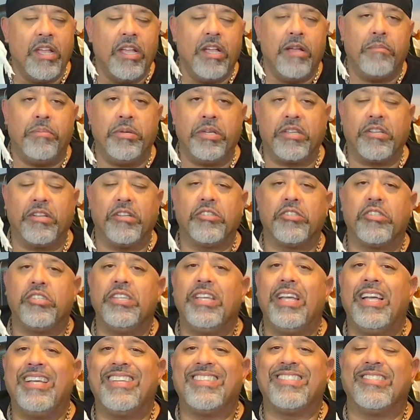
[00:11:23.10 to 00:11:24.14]
because she
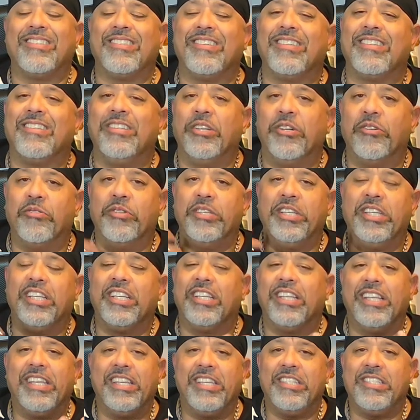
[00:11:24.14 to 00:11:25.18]
has the glittery
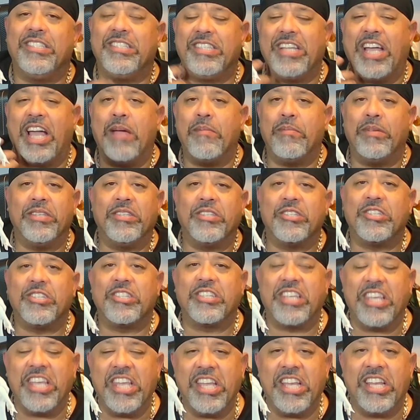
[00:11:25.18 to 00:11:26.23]
glazed diamond
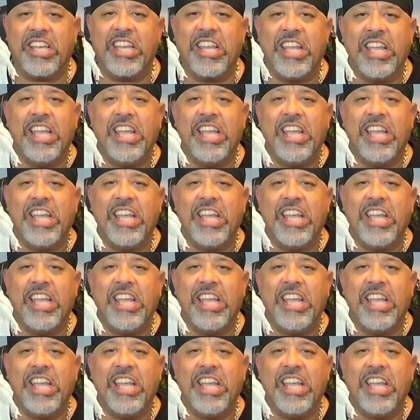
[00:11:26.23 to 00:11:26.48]
skin,